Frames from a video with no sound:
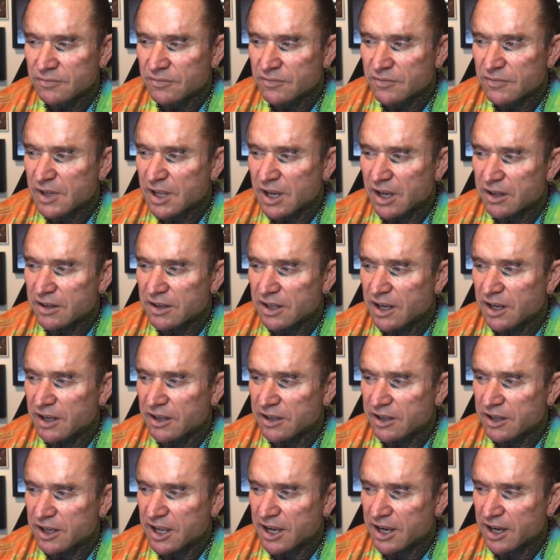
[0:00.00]
No, no,
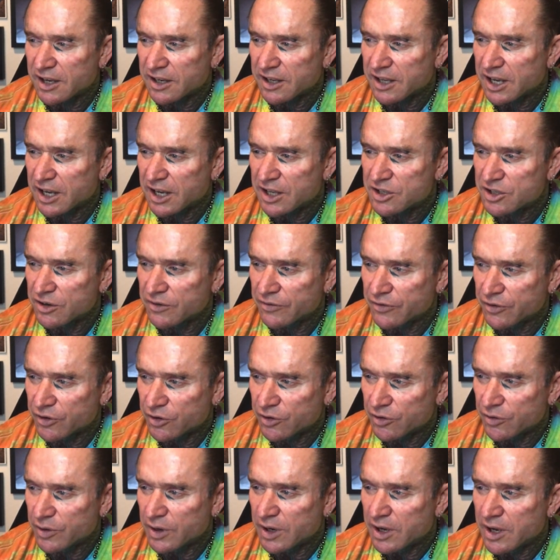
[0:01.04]
you can't catch it
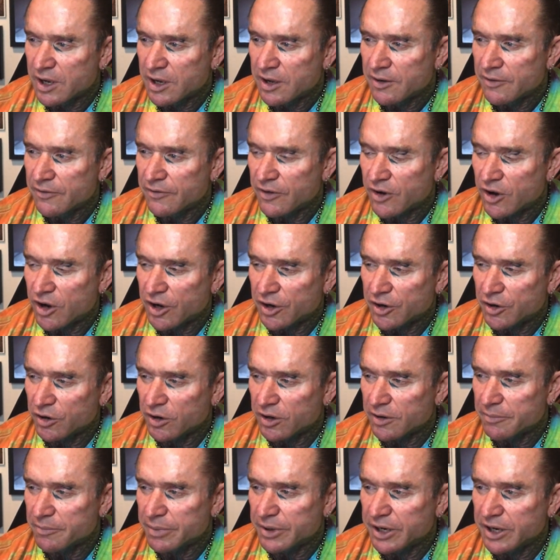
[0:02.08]
through vinyl
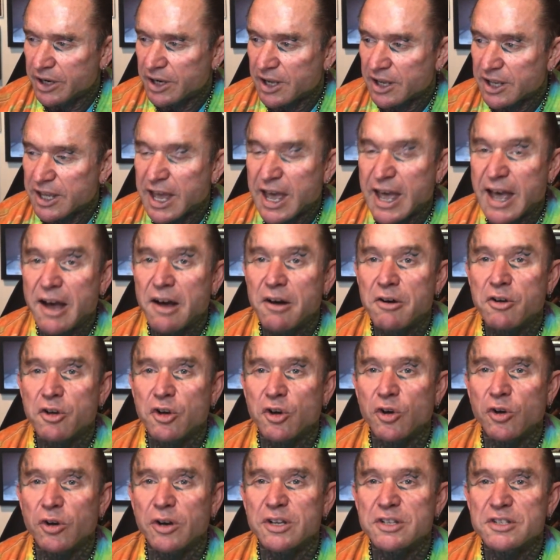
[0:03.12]
and pen.
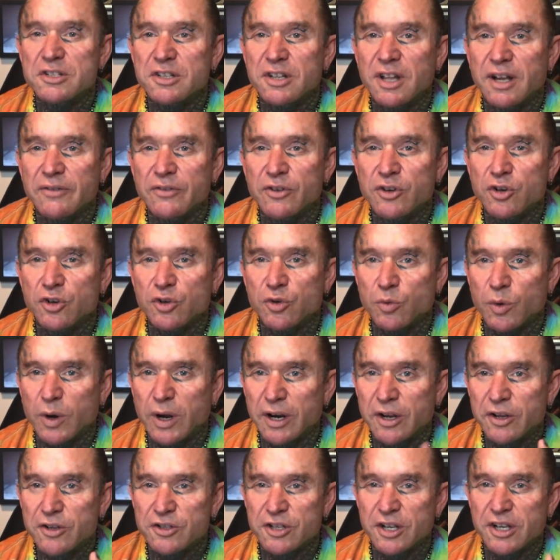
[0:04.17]
Cowgirl is another good
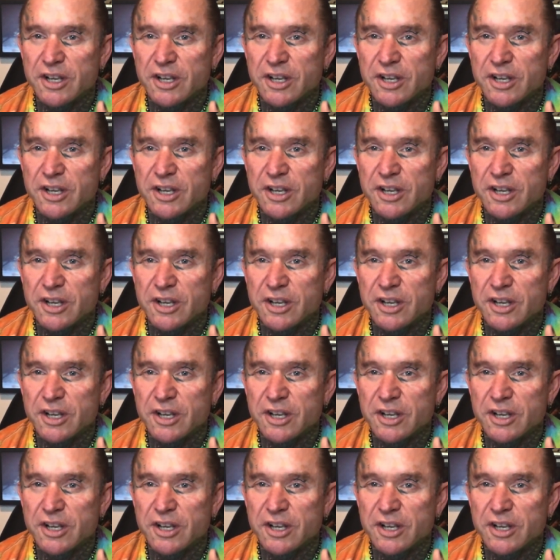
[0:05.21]
one because I